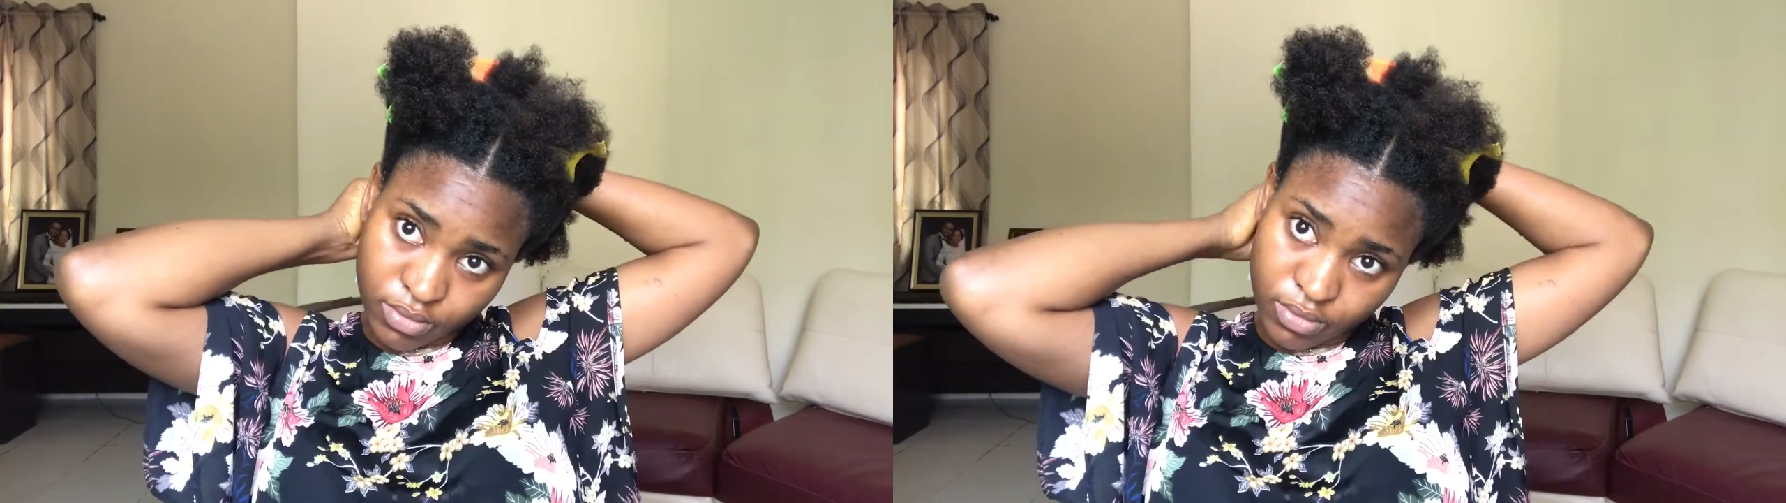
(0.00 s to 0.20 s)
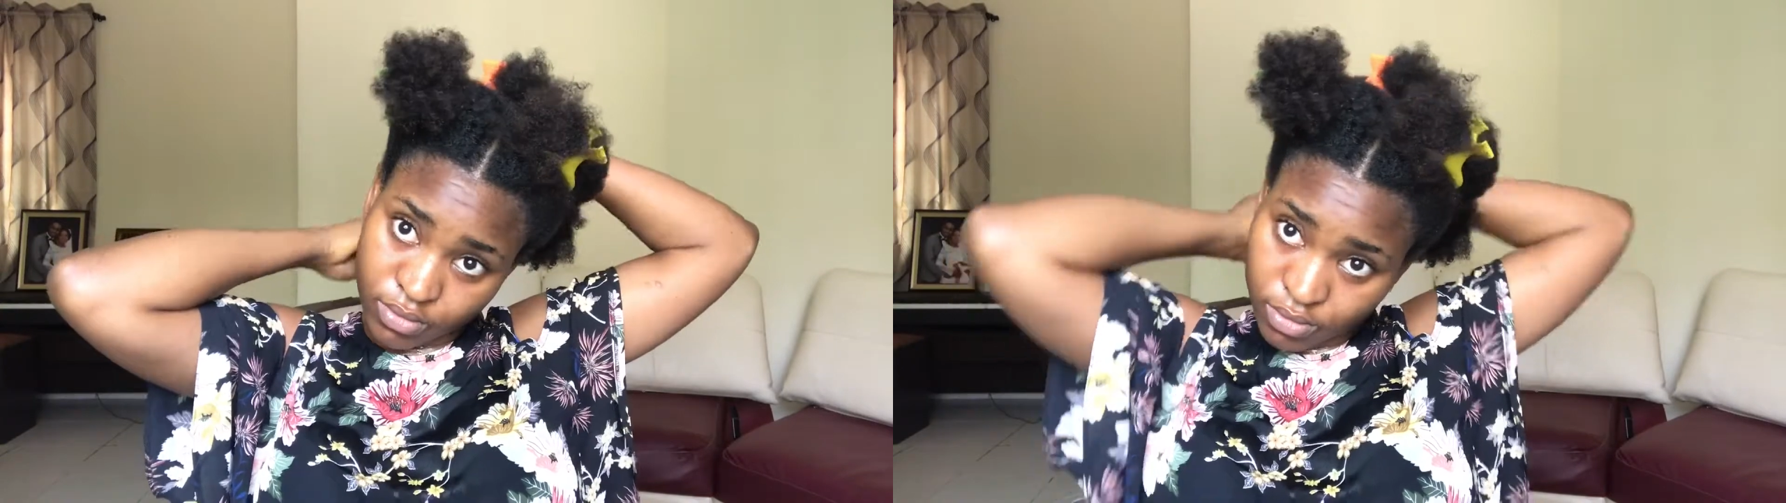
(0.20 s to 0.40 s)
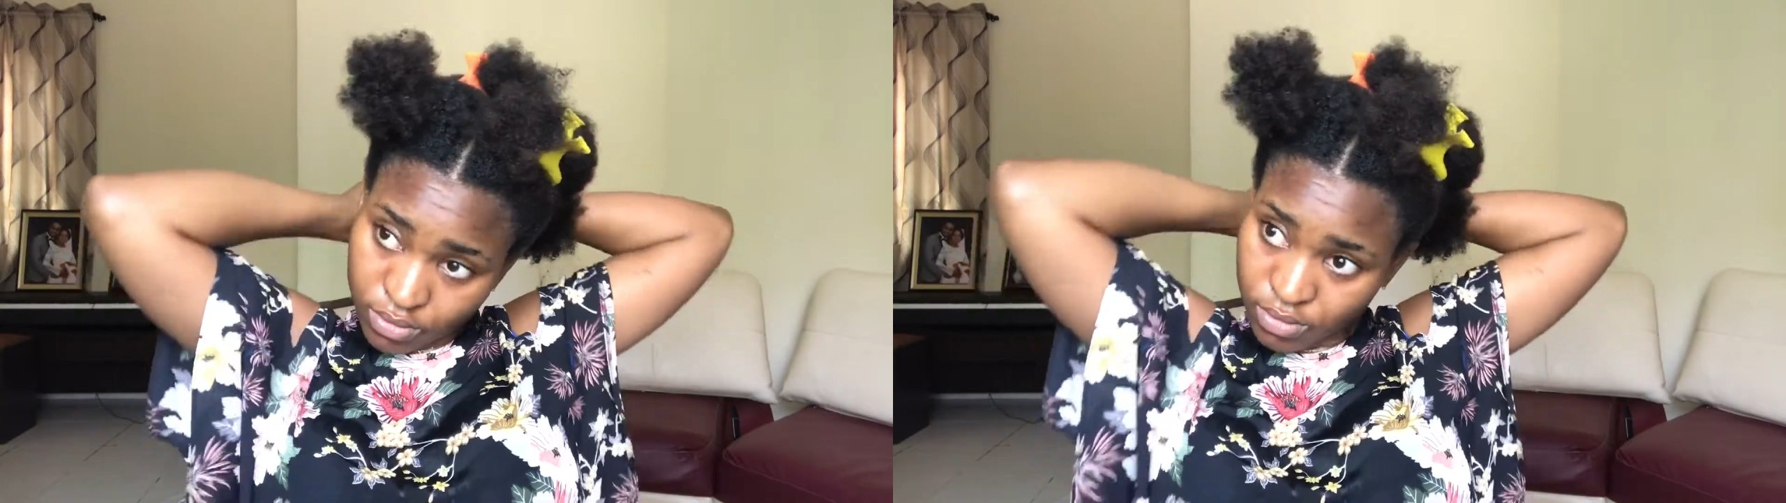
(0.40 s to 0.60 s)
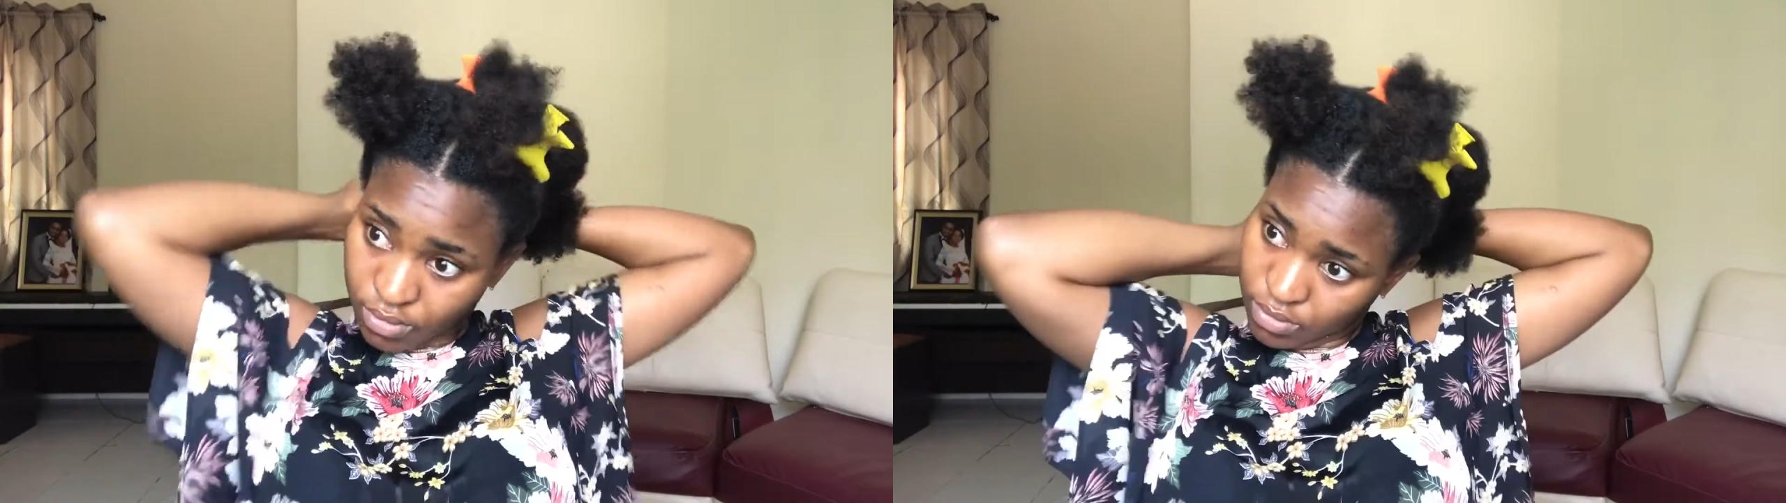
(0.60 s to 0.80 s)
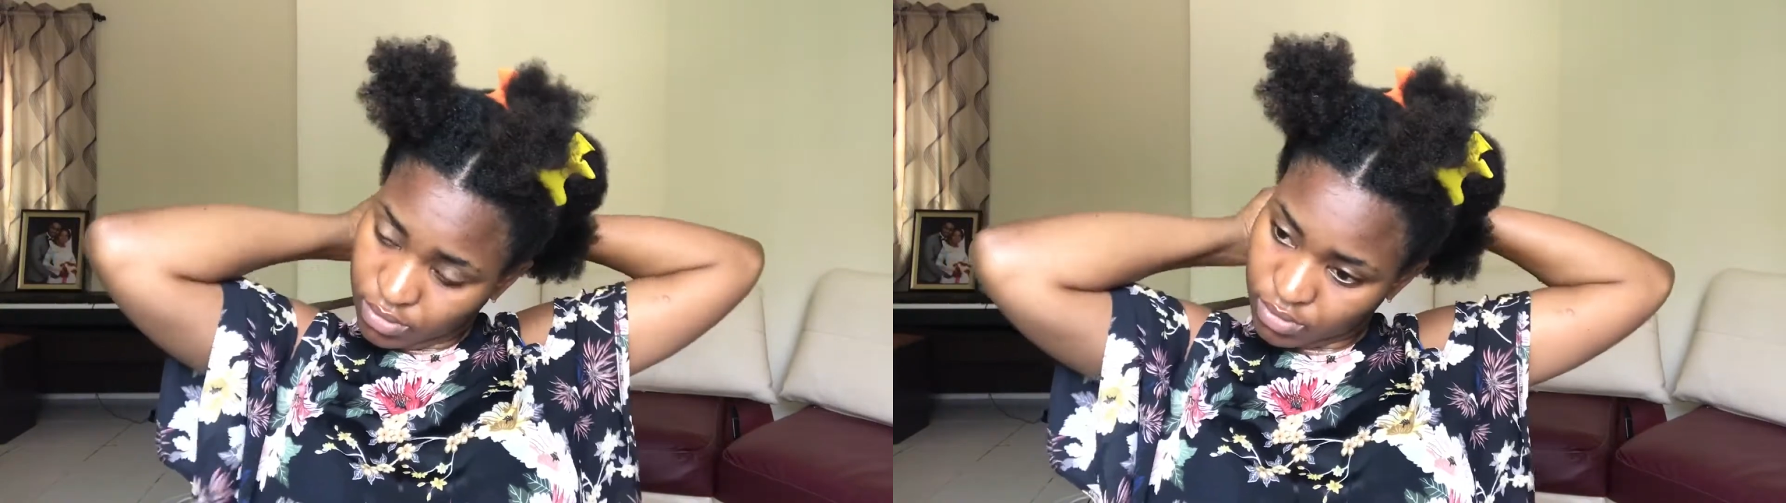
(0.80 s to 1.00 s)
to wrap
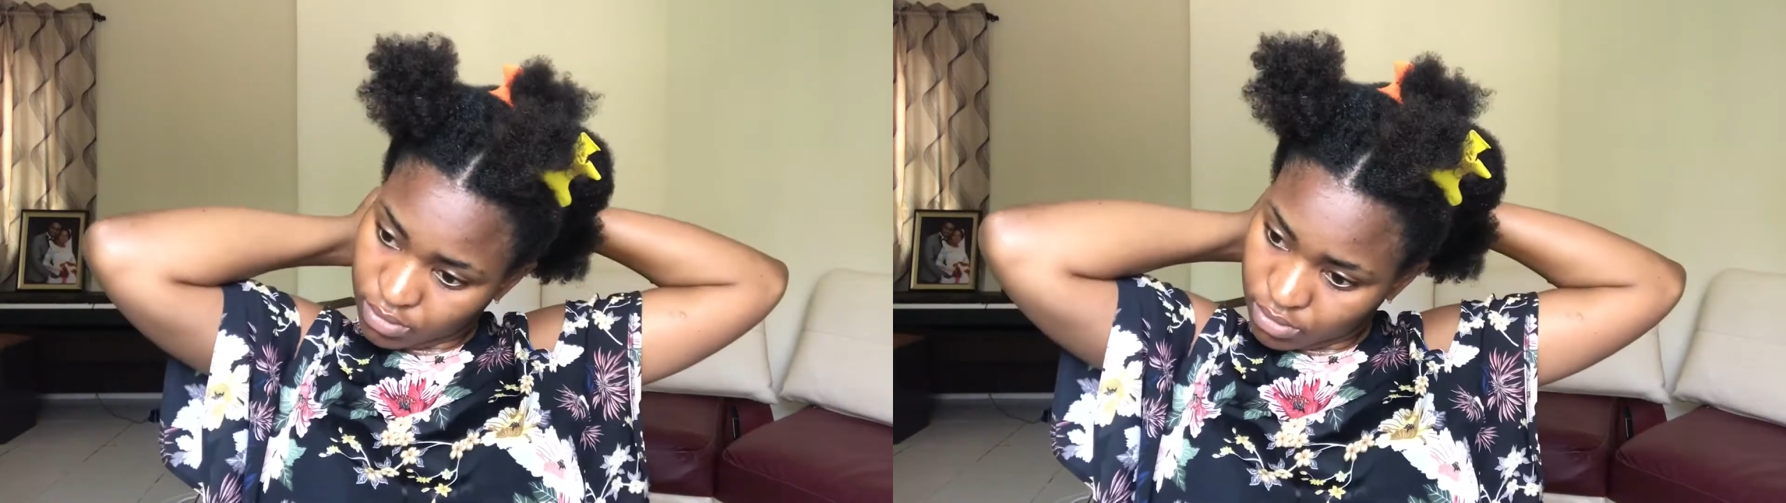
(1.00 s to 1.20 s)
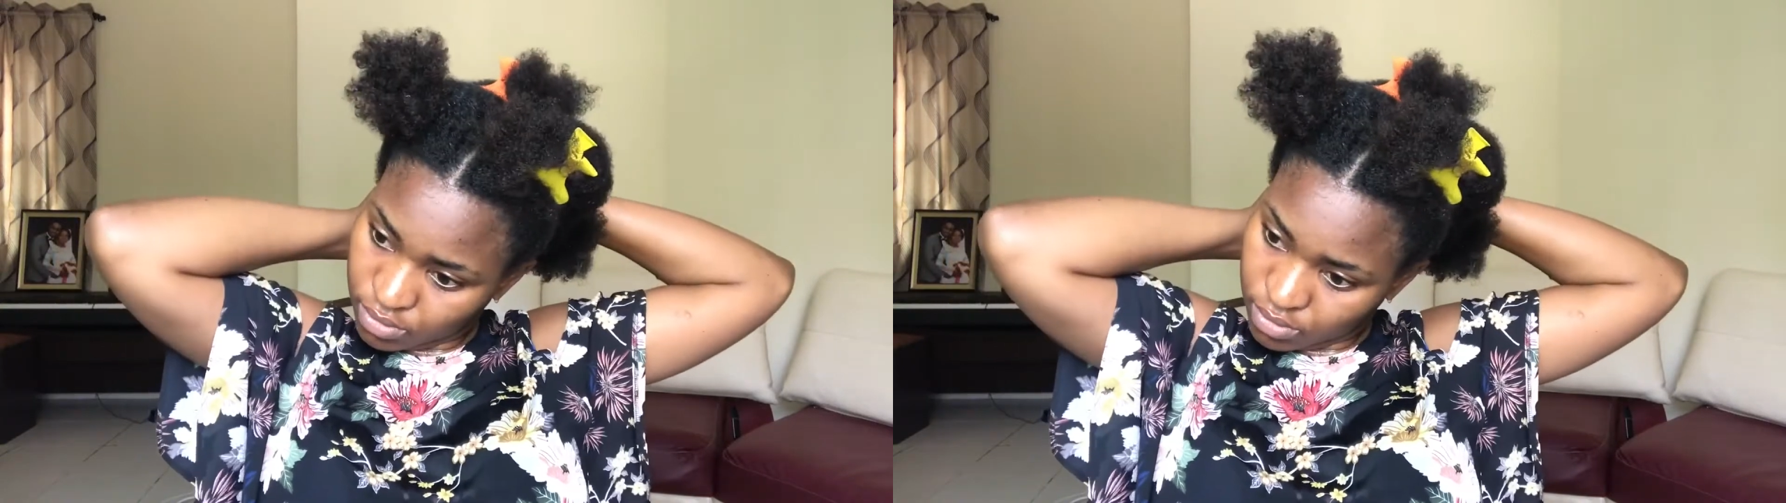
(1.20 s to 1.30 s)
the ends